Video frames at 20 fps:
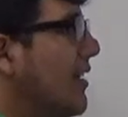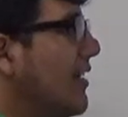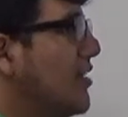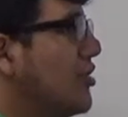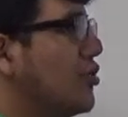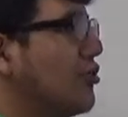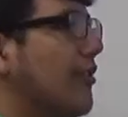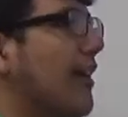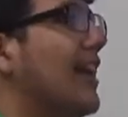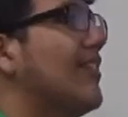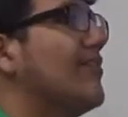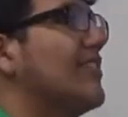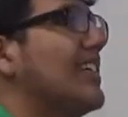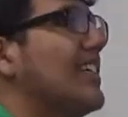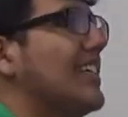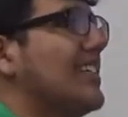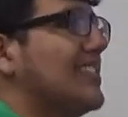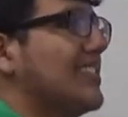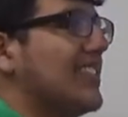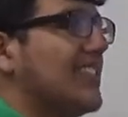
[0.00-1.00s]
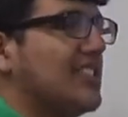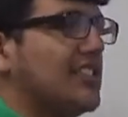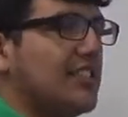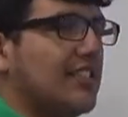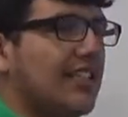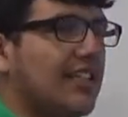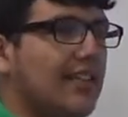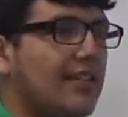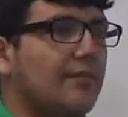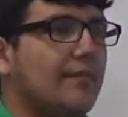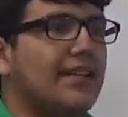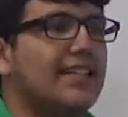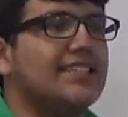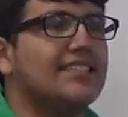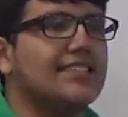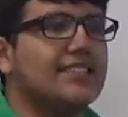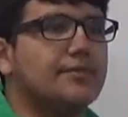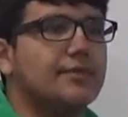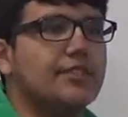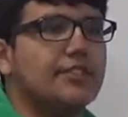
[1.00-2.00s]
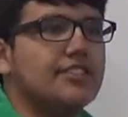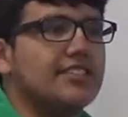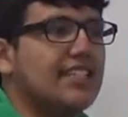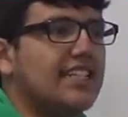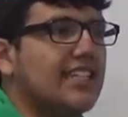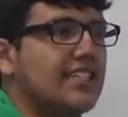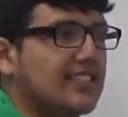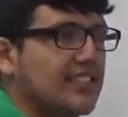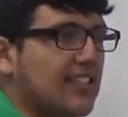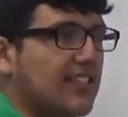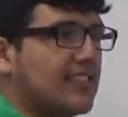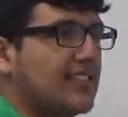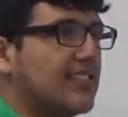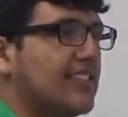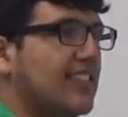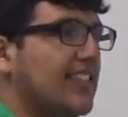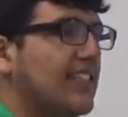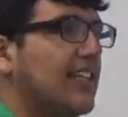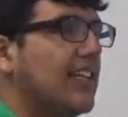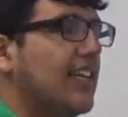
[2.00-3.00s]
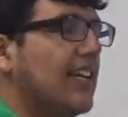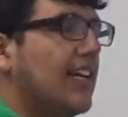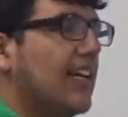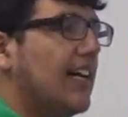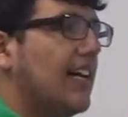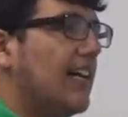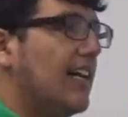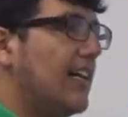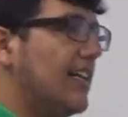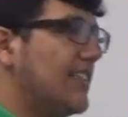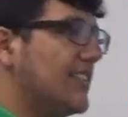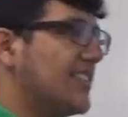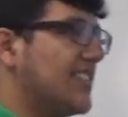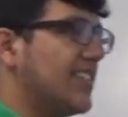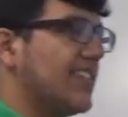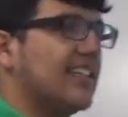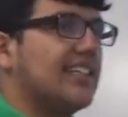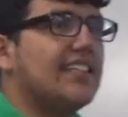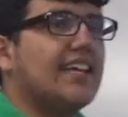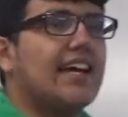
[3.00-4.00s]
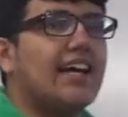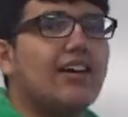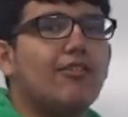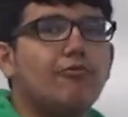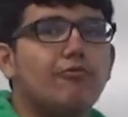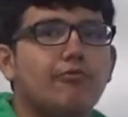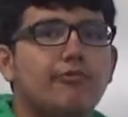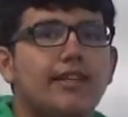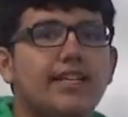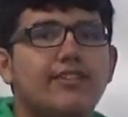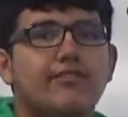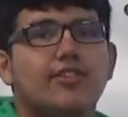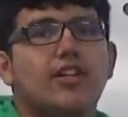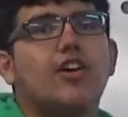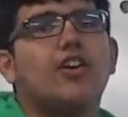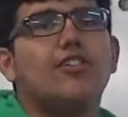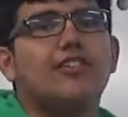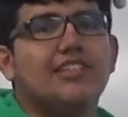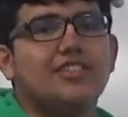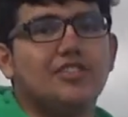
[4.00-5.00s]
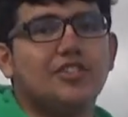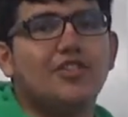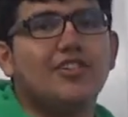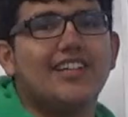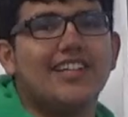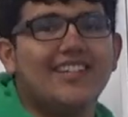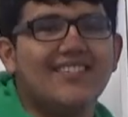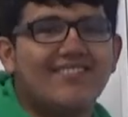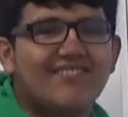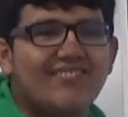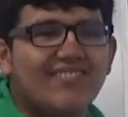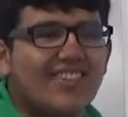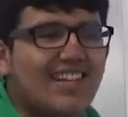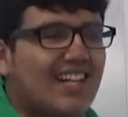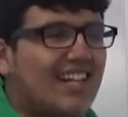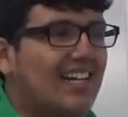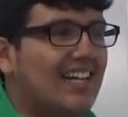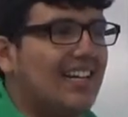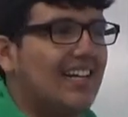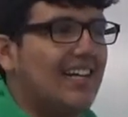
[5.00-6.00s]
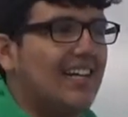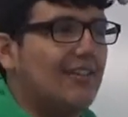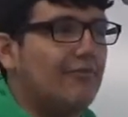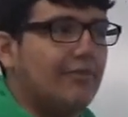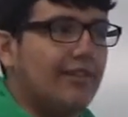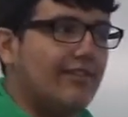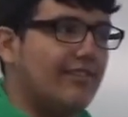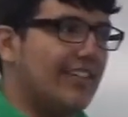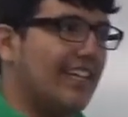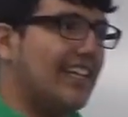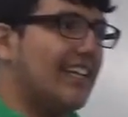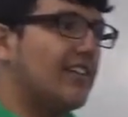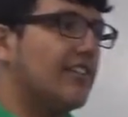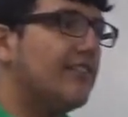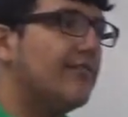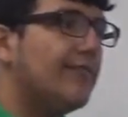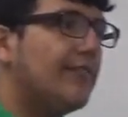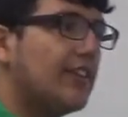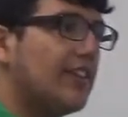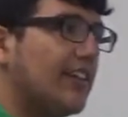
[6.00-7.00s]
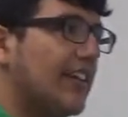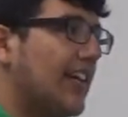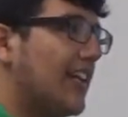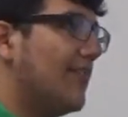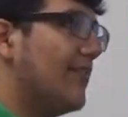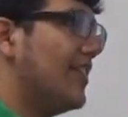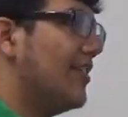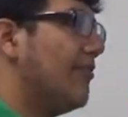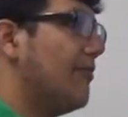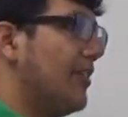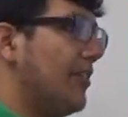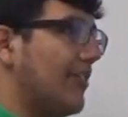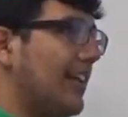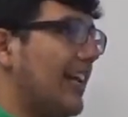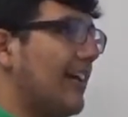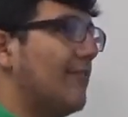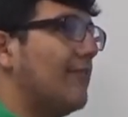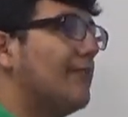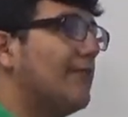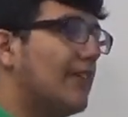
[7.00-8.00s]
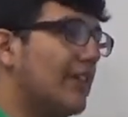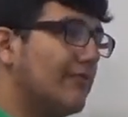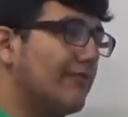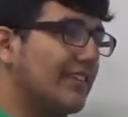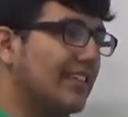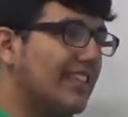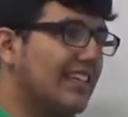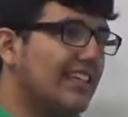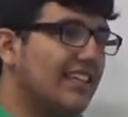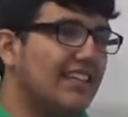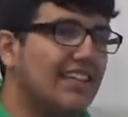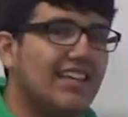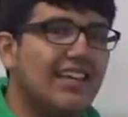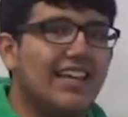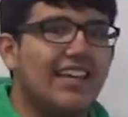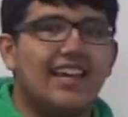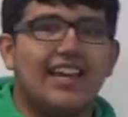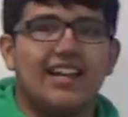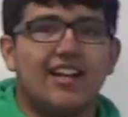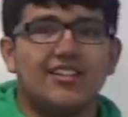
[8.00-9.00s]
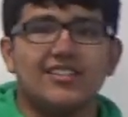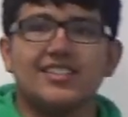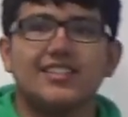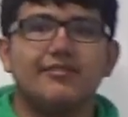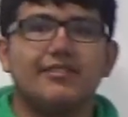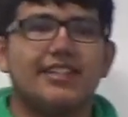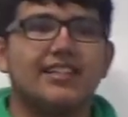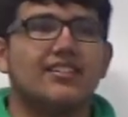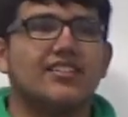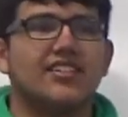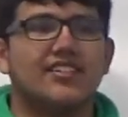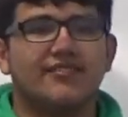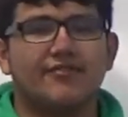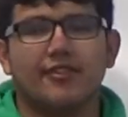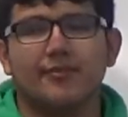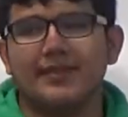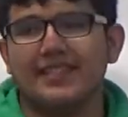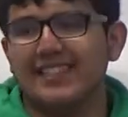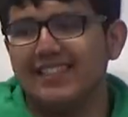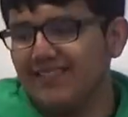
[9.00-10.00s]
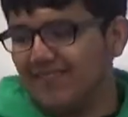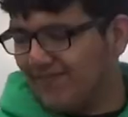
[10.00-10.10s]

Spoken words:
traveling is such an amazing experience, and it's honestly something that we would all enjoy. We would get a good feeling out of it, we would have fun with it, and honestly we can learn from it.